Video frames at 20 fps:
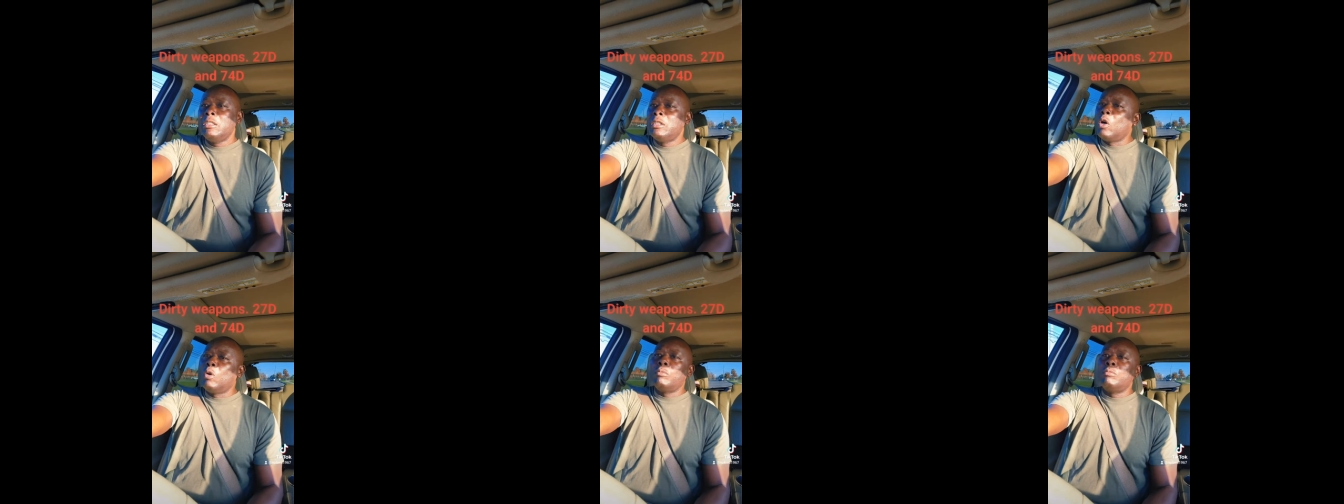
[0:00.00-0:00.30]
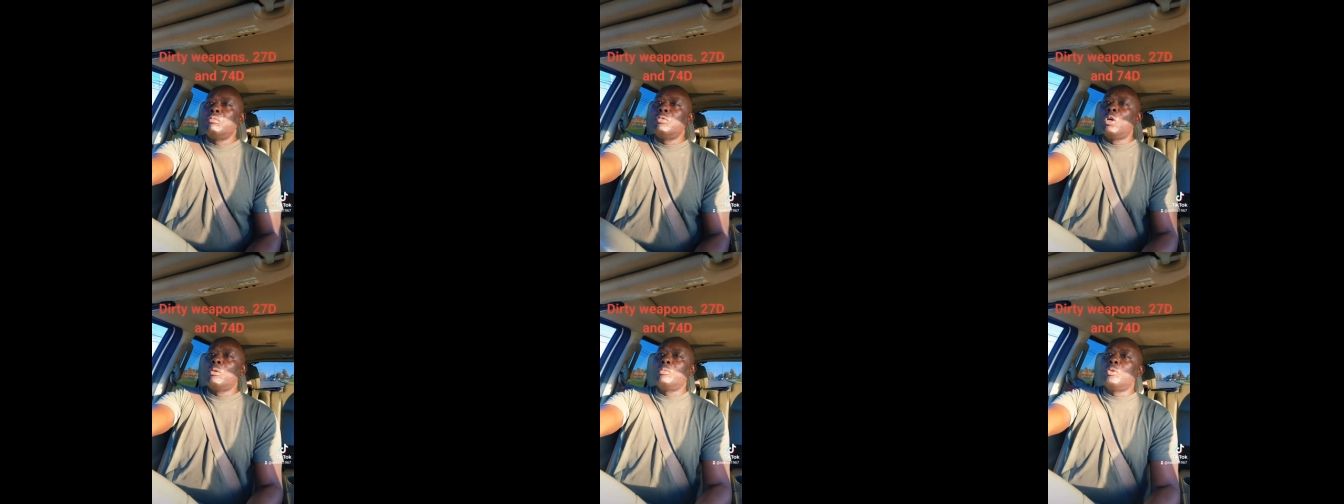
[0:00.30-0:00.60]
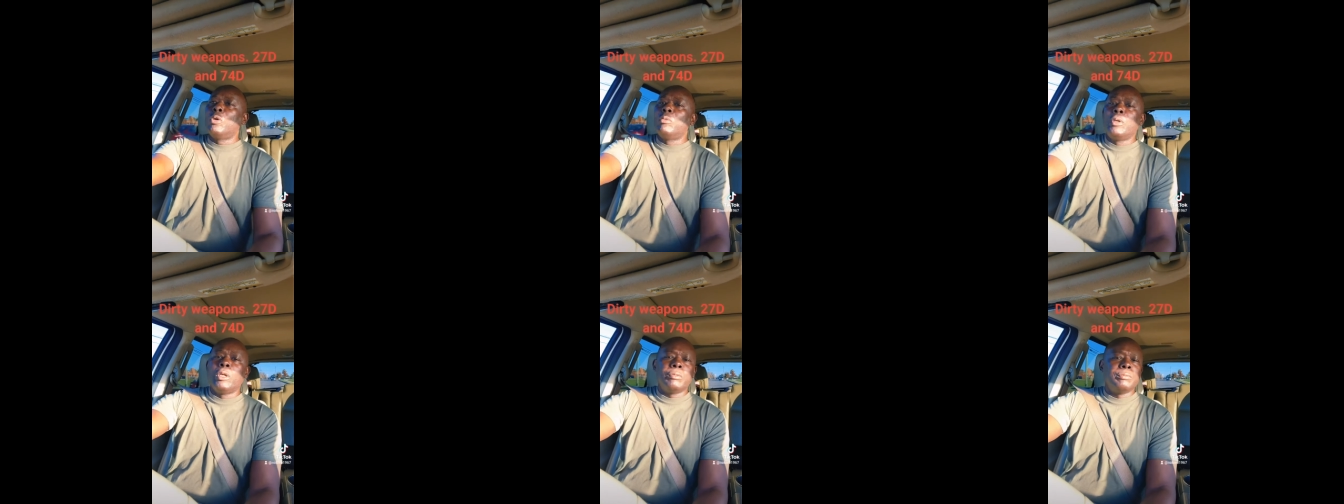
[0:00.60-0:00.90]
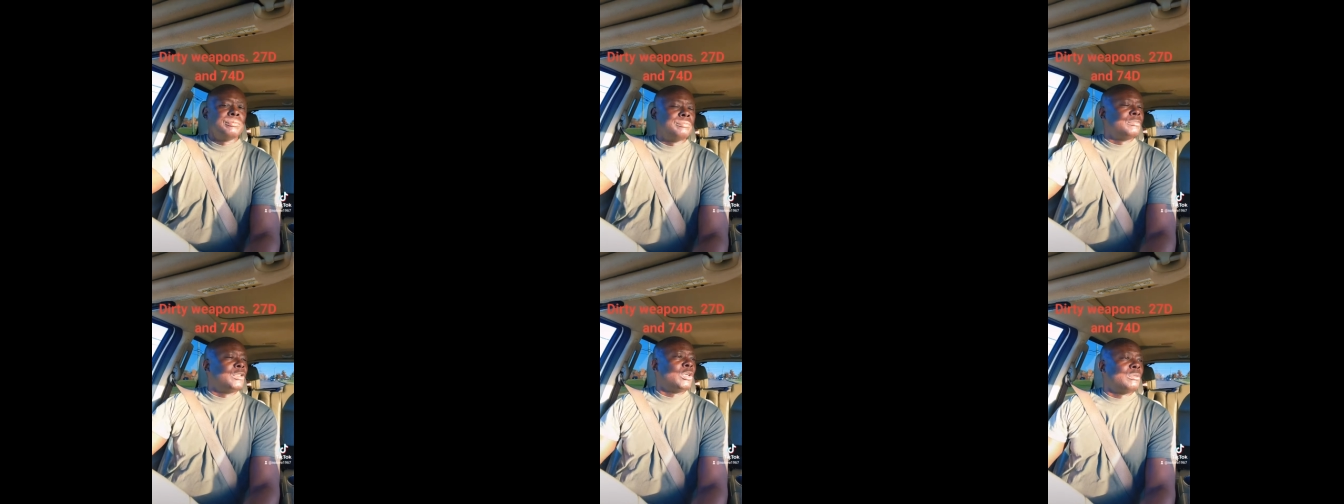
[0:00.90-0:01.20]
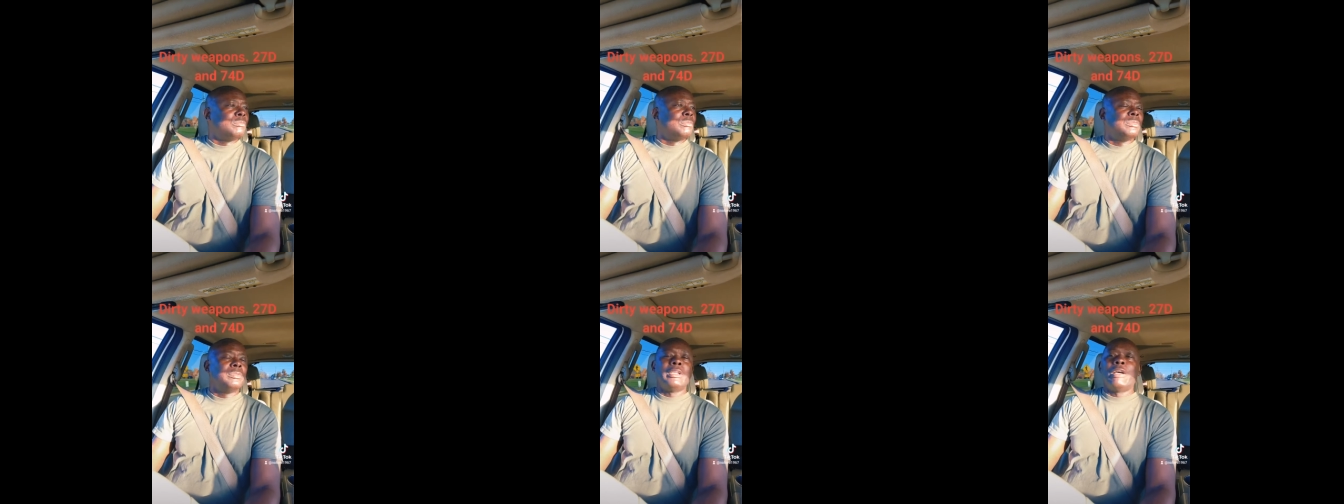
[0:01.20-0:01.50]
Nope, nope, nope, nope, nope.
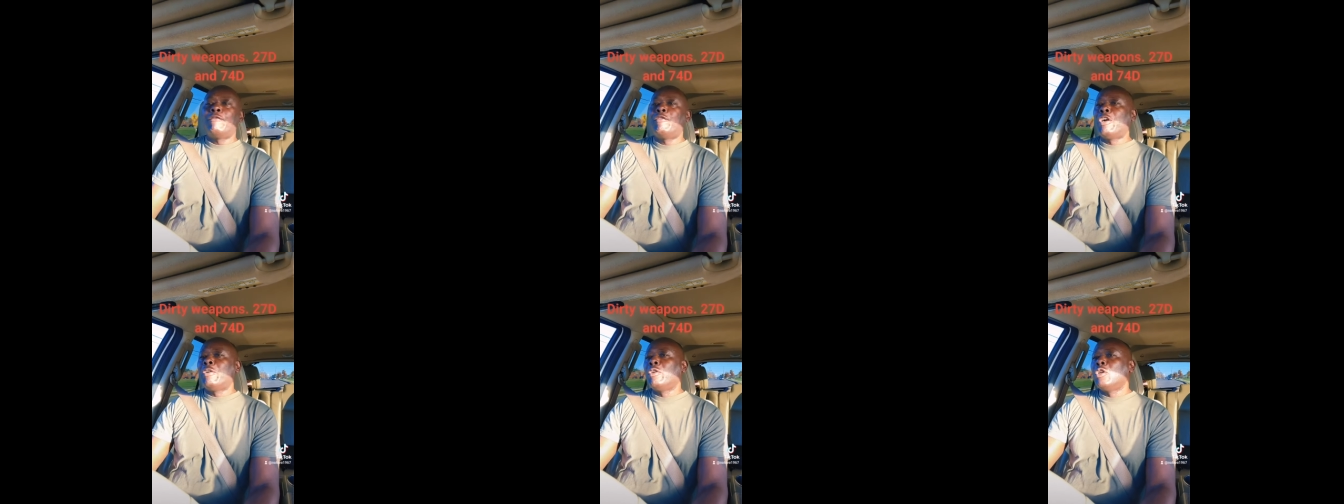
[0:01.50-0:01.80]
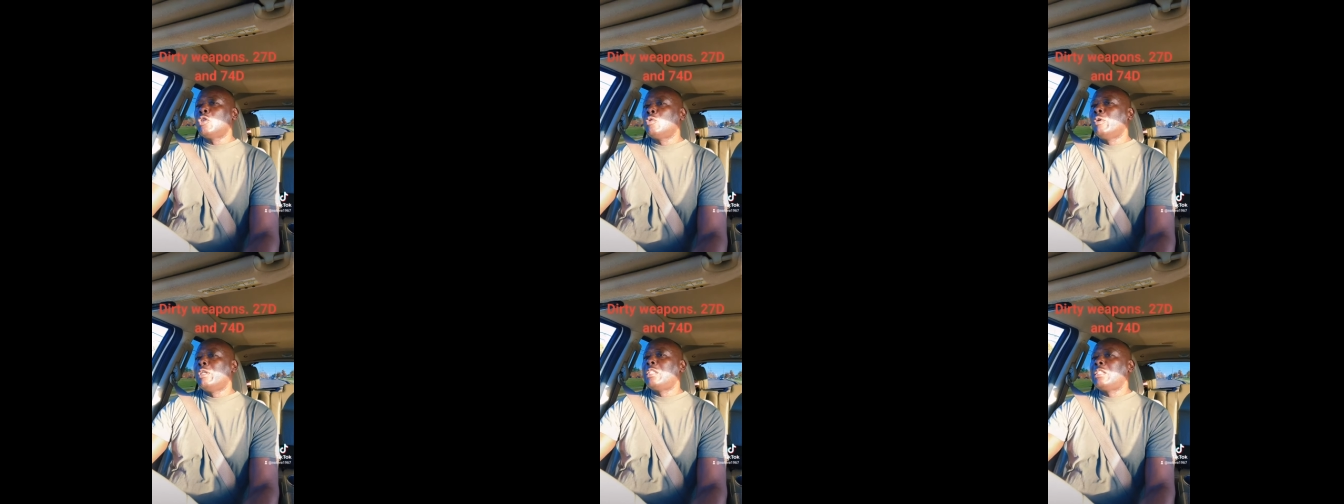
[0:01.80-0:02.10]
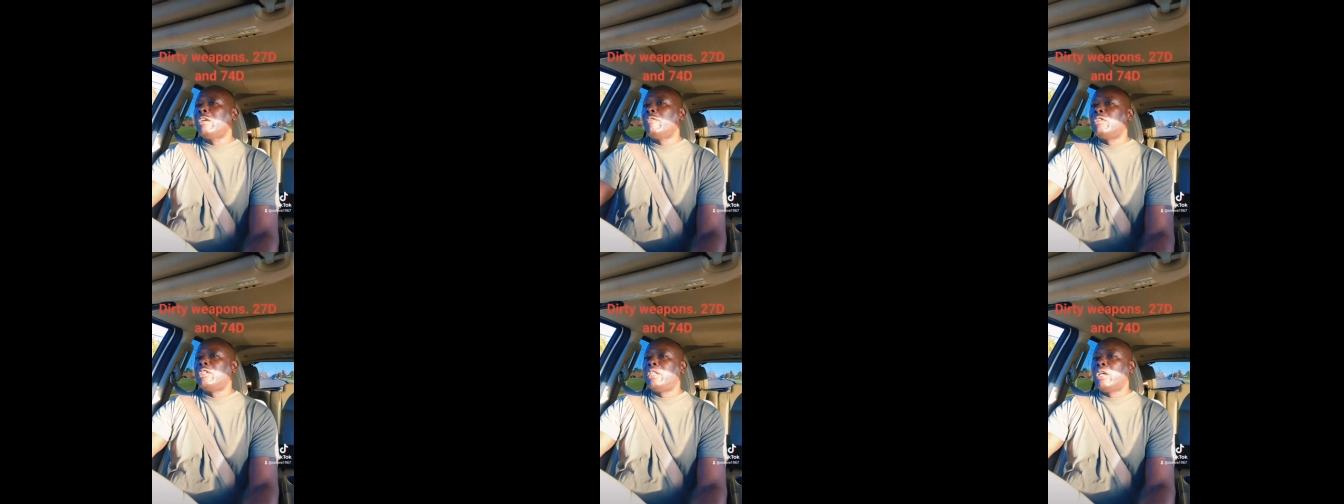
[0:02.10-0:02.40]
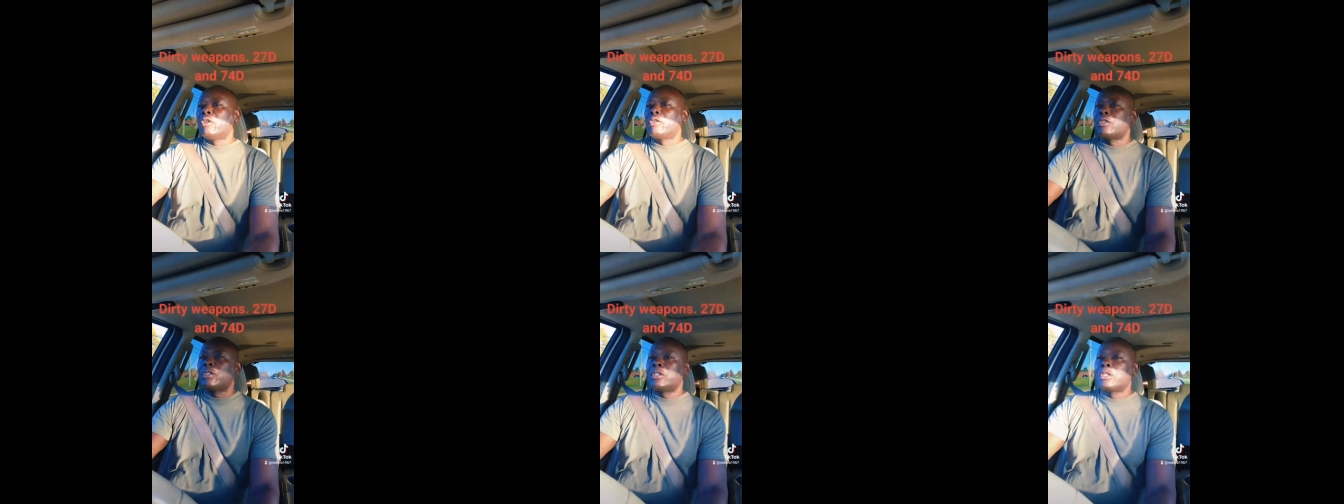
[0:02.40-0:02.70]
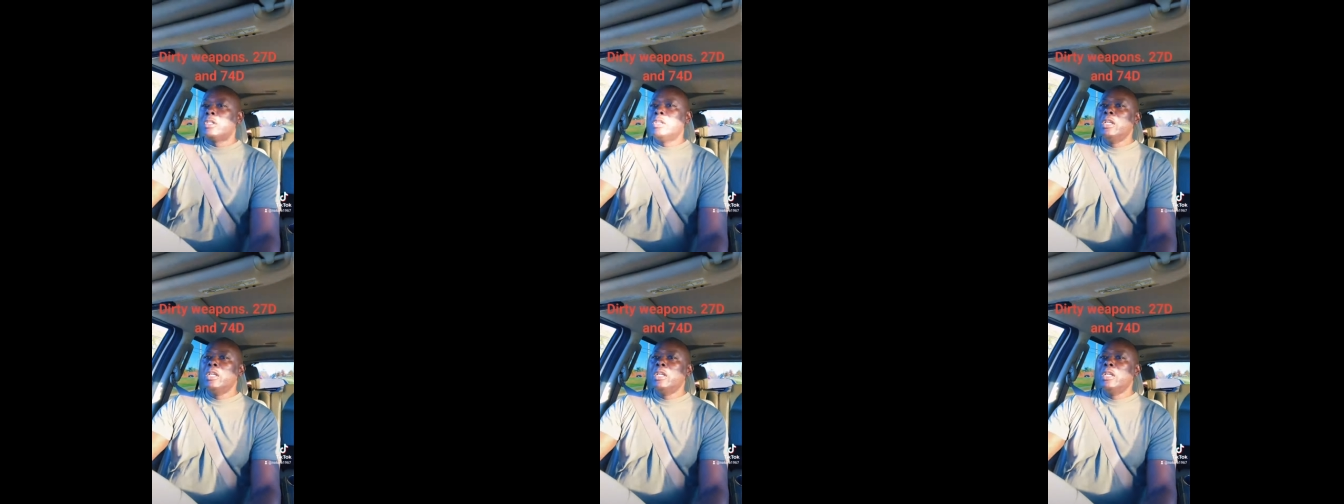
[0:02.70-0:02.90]
Not fucking with 27 deltas.